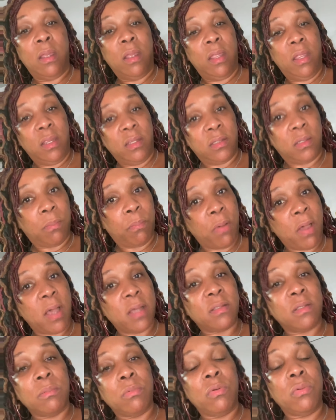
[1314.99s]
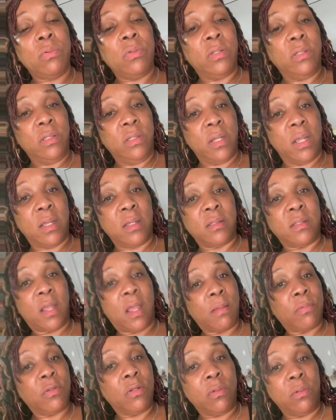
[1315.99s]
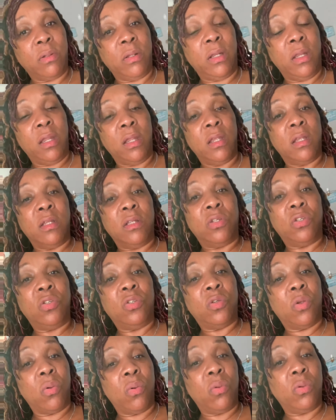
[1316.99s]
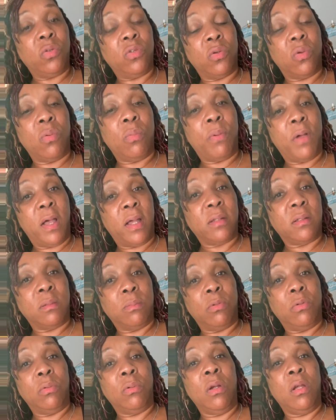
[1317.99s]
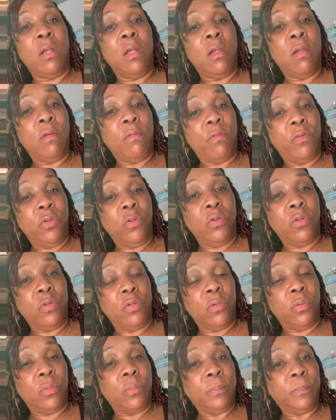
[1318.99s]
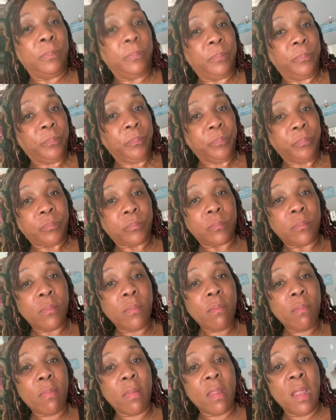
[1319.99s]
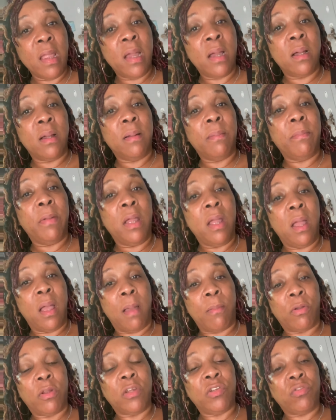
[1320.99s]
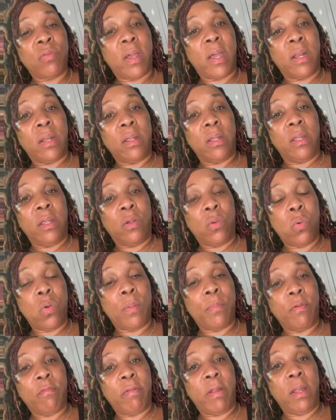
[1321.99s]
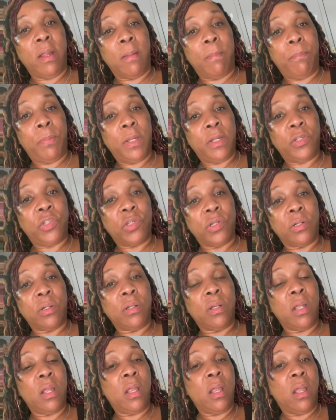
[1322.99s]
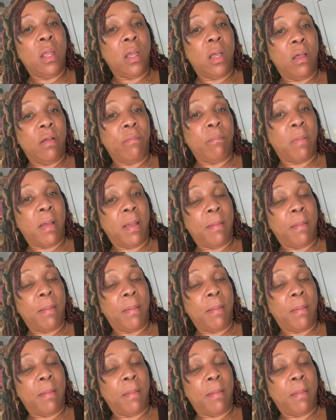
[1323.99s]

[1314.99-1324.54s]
Is it possible? Yes, absolutely. It is so possible for you to do. I'm going to try to incorporate a picture of my